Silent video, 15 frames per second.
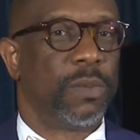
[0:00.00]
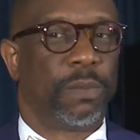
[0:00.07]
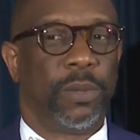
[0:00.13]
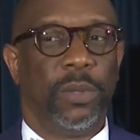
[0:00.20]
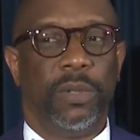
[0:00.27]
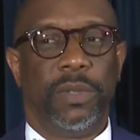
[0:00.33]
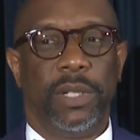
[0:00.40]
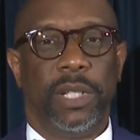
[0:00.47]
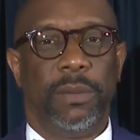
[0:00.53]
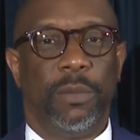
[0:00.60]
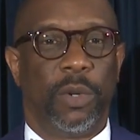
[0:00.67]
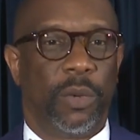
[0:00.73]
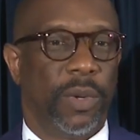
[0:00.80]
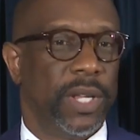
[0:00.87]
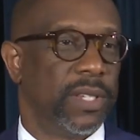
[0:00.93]
it's proven in
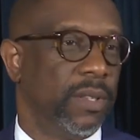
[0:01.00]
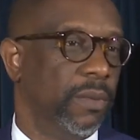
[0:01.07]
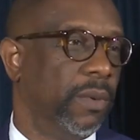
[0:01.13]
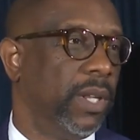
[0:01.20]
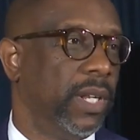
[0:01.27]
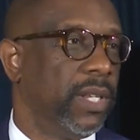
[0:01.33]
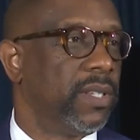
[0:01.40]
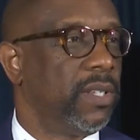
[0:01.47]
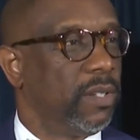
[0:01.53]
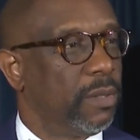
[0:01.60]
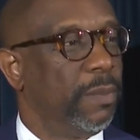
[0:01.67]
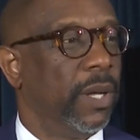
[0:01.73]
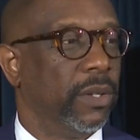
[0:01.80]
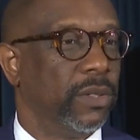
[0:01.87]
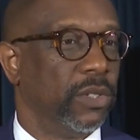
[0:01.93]
more ways than one that
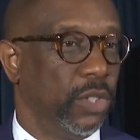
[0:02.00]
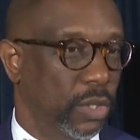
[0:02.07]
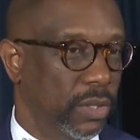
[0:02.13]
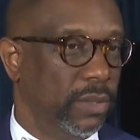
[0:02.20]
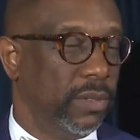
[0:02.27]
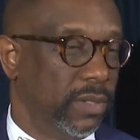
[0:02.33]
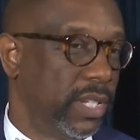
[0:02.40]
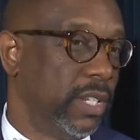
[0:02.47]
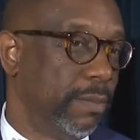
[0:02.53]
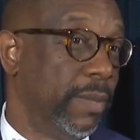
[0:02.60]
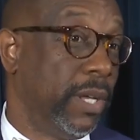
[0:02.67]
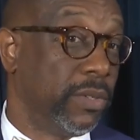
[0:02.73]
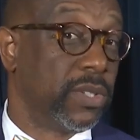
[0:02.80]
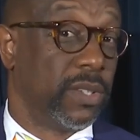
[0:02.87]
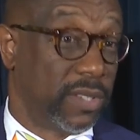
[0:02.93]
seatbelt
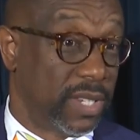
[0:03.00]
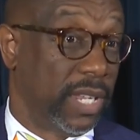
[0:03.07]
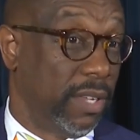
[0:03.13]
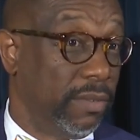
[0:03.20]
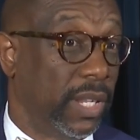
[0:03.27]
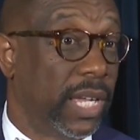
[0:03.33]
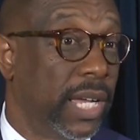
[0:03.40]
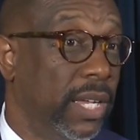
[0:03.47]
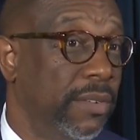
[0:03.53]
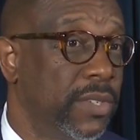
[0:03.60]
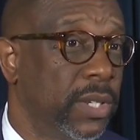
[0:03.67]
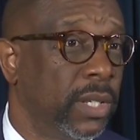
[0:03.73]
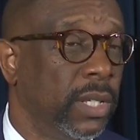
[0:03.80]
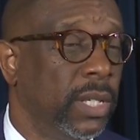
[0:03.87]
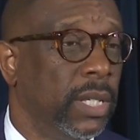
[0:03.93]
seatbelts save
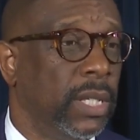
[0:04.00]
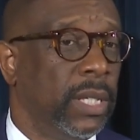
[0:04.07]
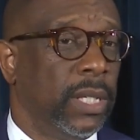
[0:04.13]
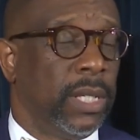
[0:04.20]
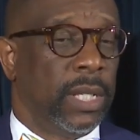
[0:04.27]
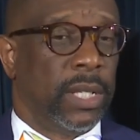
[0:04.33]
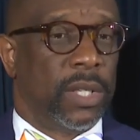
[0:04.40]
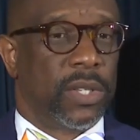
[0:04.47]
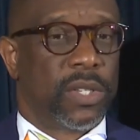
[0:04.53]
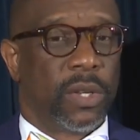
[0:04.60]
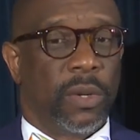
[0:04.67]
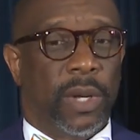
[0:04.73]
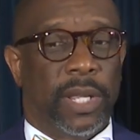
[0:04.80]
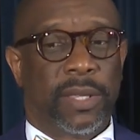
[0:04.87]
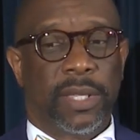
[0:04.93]
lives.
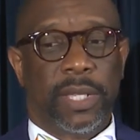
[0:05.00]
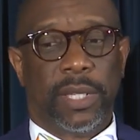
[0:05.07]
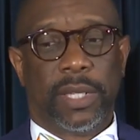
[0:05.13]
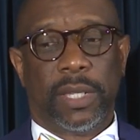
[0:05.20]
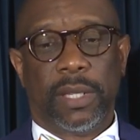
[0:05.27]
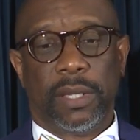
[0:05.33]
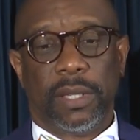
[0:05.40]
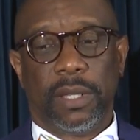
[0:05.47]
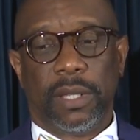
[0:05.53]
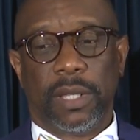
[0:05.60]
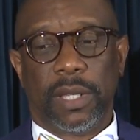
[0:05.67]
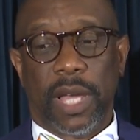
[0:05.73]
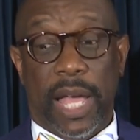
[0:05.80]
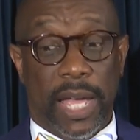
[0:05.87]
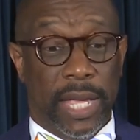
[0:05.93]
So I think,
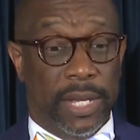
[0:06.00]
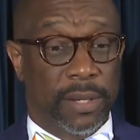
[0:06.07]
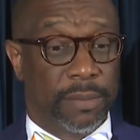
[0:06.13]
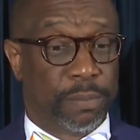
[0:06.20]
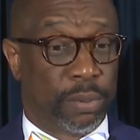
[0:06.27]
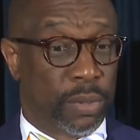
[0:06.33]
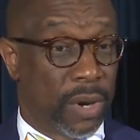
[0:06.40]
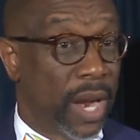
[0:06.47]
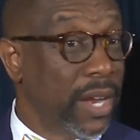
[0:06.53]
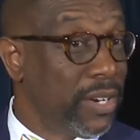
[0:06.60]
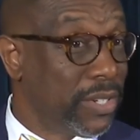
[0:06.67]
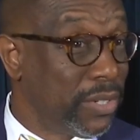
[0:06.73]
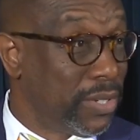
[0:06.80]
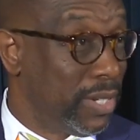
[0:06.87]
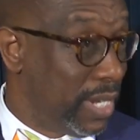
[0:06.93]
and
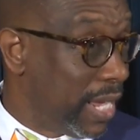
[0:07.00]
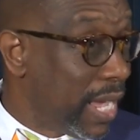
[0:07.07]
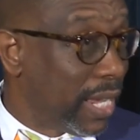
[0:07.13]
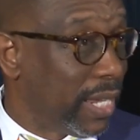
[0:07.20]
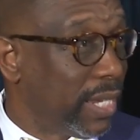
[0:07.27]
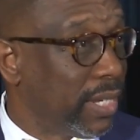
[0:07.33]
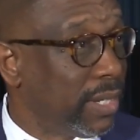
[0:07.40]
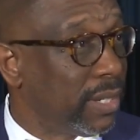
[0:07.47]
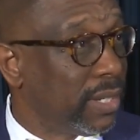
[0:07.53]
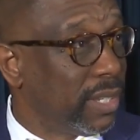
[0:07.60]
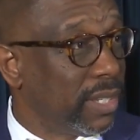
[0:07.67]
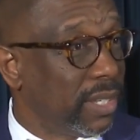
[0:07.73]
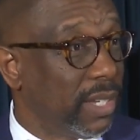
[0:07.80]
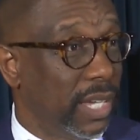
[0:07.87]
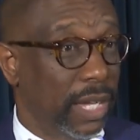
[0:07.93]
prior to today,
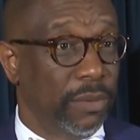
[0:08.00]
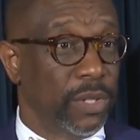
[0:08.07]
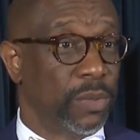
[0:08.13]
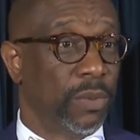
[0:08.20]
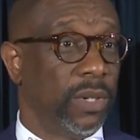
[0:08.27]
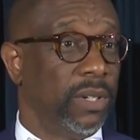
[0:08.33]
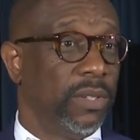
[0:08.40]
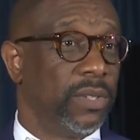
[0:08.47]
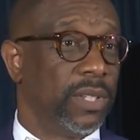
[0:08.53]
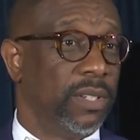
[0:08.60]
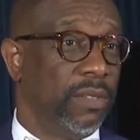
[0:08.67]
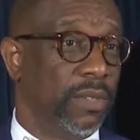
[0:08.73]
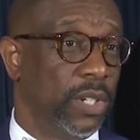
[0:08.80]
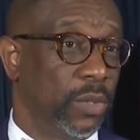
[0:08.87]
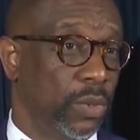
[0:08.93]
I was one of those
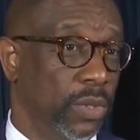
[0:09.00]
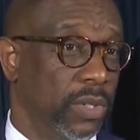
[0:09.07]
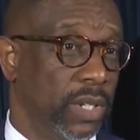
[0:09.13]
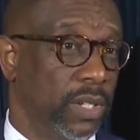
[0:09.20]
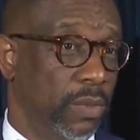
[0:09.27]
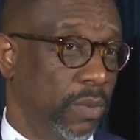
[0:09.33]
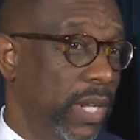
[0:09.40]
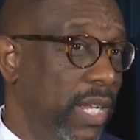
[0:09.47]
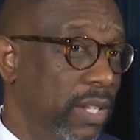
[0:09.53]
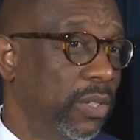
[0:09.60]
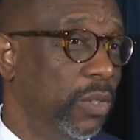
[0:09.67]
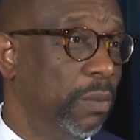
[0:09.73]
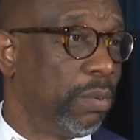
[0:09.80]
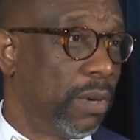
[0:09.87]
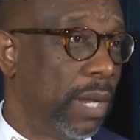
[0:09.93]
individuals as well
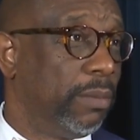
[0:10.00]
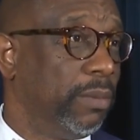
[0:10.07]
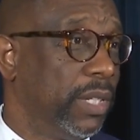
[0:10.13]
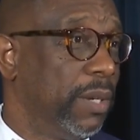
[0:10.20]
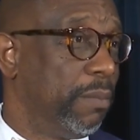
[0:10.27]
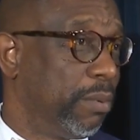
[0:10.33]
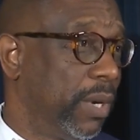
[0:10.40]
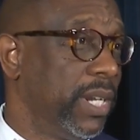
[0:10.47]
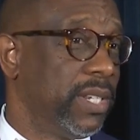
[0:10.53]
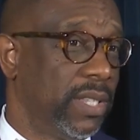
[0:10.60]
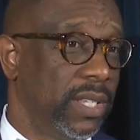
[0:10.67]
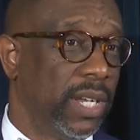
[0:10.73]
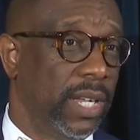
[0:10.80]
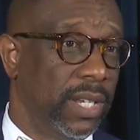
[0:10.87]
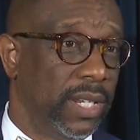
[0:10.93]
who probably embraced
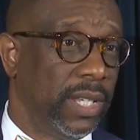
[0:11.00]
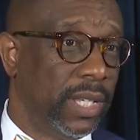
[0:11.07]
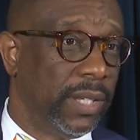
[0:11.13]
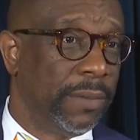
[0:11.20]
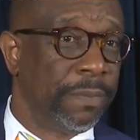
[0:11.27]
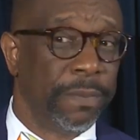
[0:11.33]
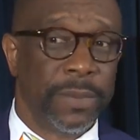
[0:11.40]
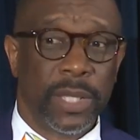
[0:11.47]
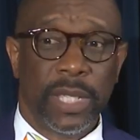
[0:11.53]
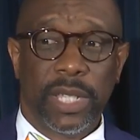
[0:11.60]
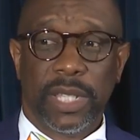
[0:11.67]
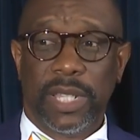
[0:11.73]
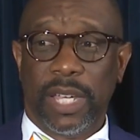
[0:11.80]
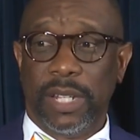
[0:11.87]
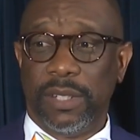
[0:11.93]
the idea
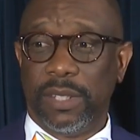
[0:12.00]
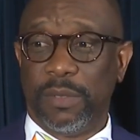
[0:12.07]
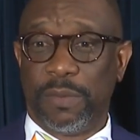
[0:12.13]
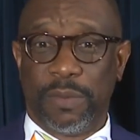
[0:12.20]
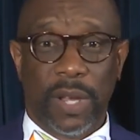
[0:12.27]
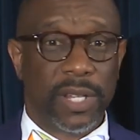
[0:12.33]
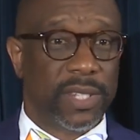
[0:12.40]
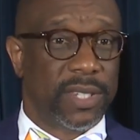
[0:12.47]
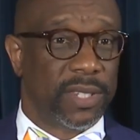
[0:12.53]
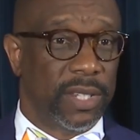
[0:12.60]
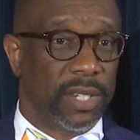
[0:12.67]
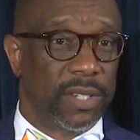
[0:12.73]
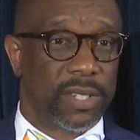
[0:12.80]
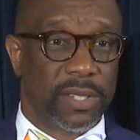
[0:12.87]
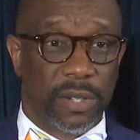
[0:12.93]
that the front
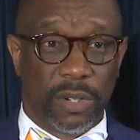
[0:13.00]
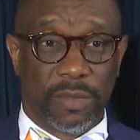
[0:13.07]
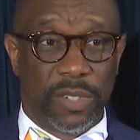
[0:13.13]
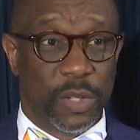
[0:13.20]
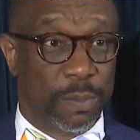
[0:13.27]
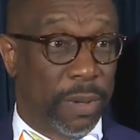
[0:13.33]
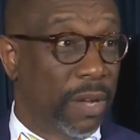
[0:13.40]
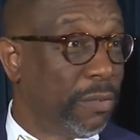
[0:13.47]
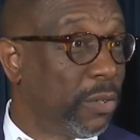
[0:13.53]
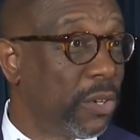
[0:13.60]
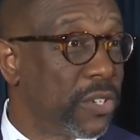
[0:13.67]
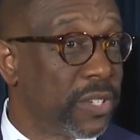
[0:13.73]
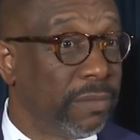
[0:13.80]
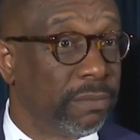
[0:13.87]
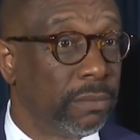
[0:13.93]
seats served as
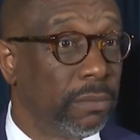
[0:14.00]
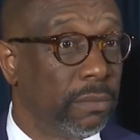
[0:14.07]
buffers.